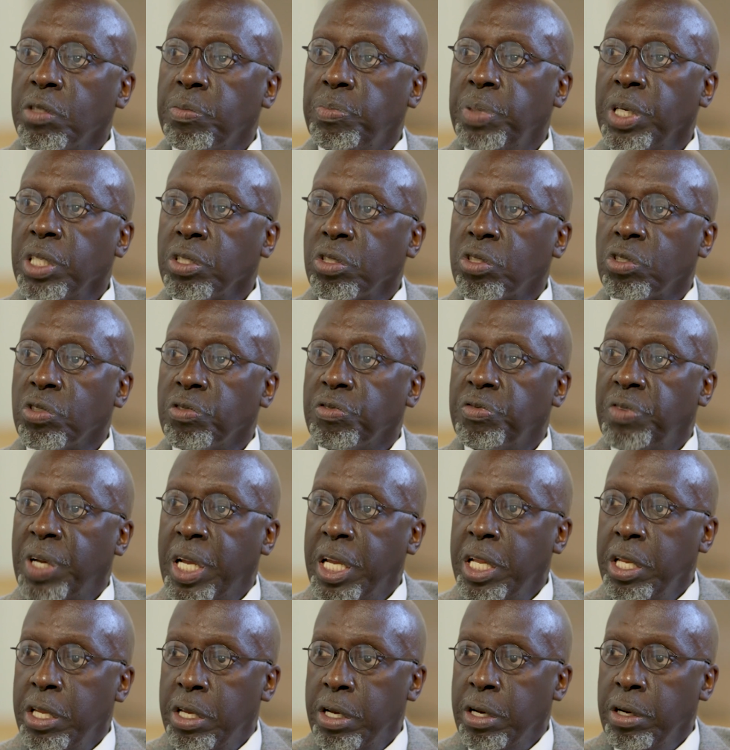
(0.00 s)

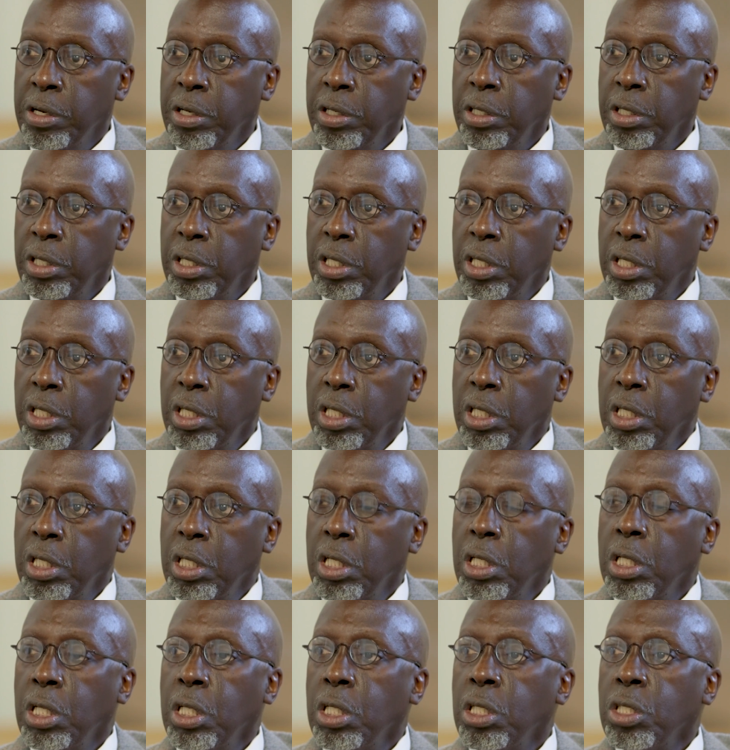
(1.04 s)
Pennsylvania
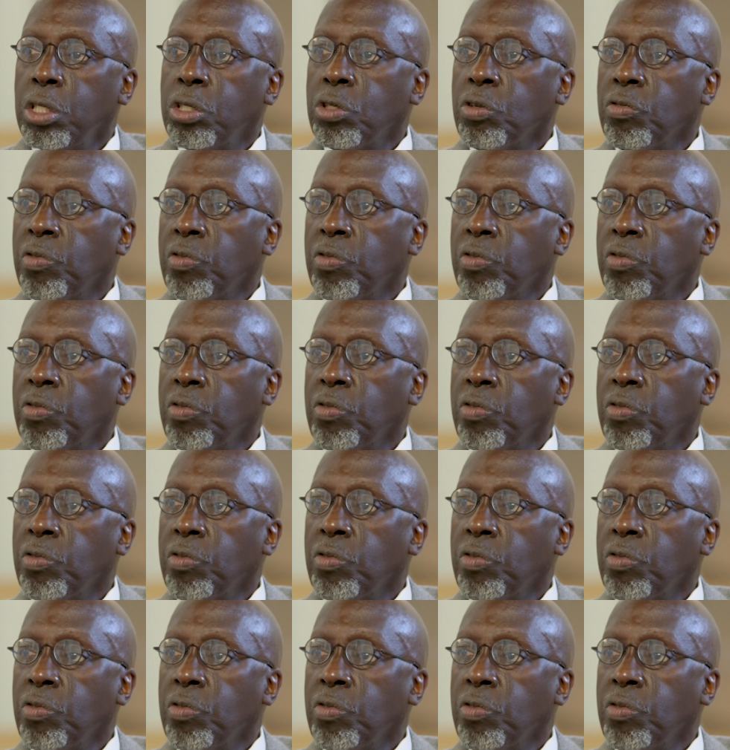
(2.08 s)
to